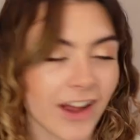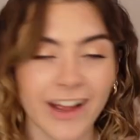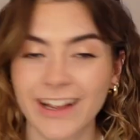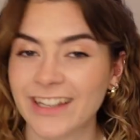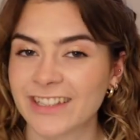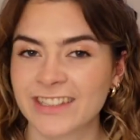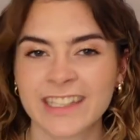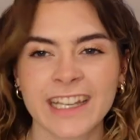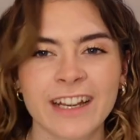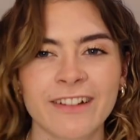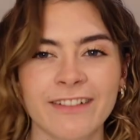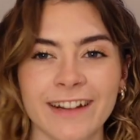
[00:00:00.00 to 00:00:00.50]
a
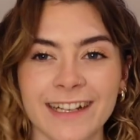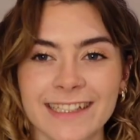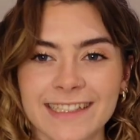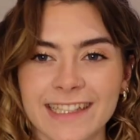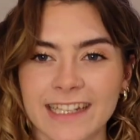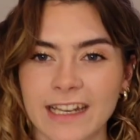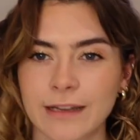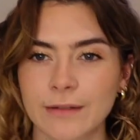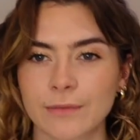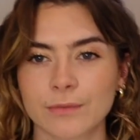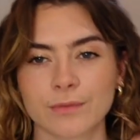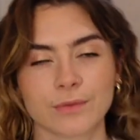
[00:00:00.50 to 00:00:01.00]
series that
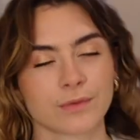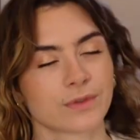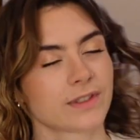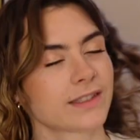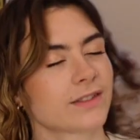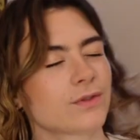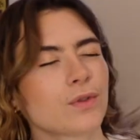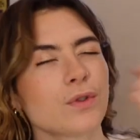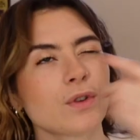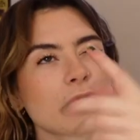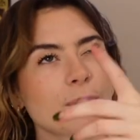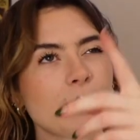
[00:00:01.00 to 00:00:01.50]
I will
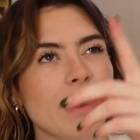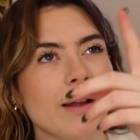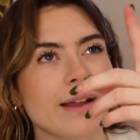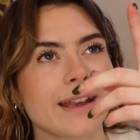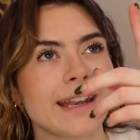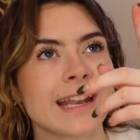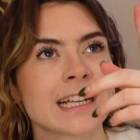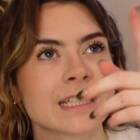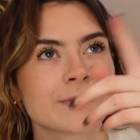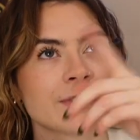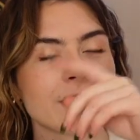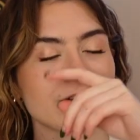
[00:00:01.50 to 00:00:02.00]
talk about in the
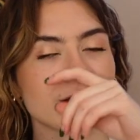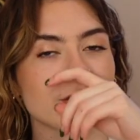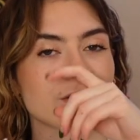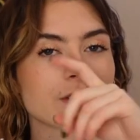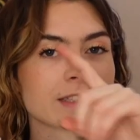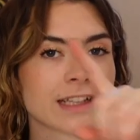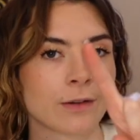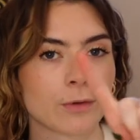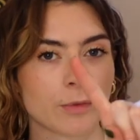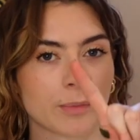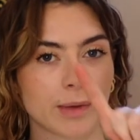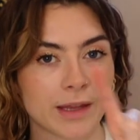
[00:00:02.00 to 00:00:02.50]
next video because
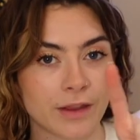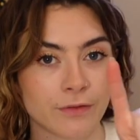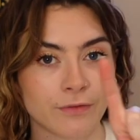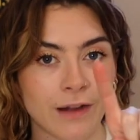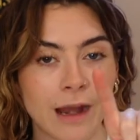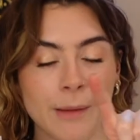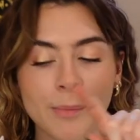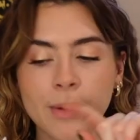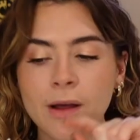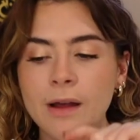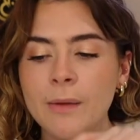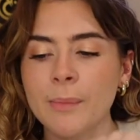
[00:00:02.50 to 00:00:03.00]
that will be the
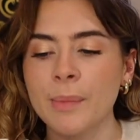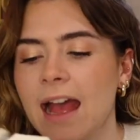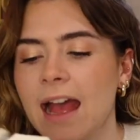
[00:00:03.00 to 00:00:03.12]
wrap up,